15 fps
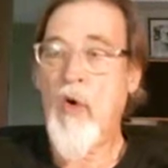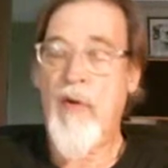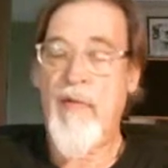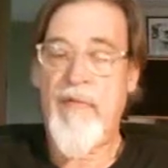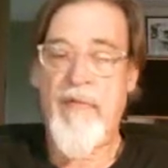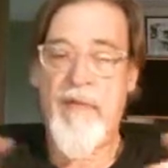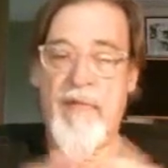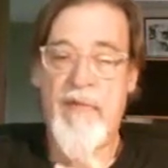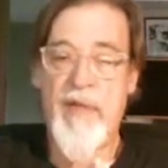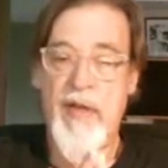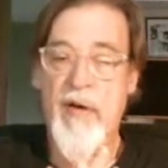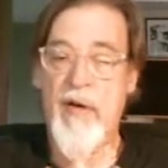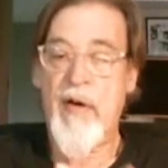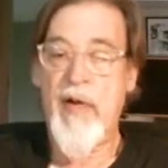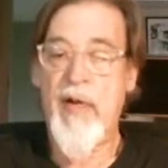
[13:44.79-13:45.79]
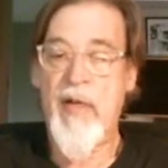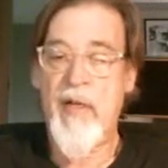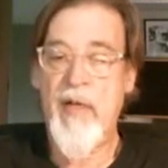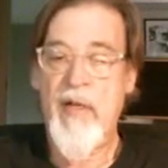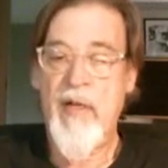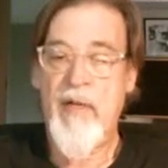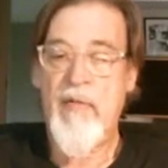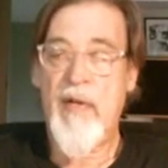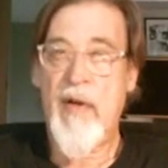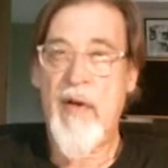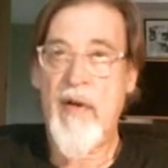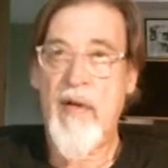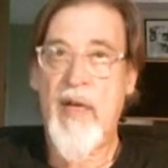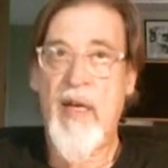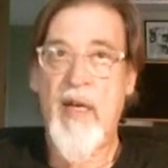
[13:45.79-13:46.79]
not predicted by existing
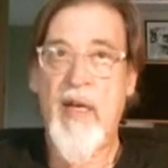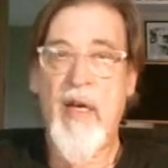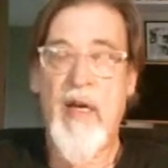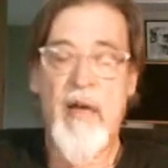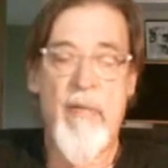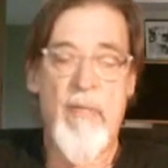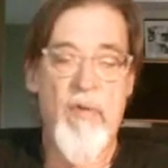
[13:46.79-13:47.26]
theories,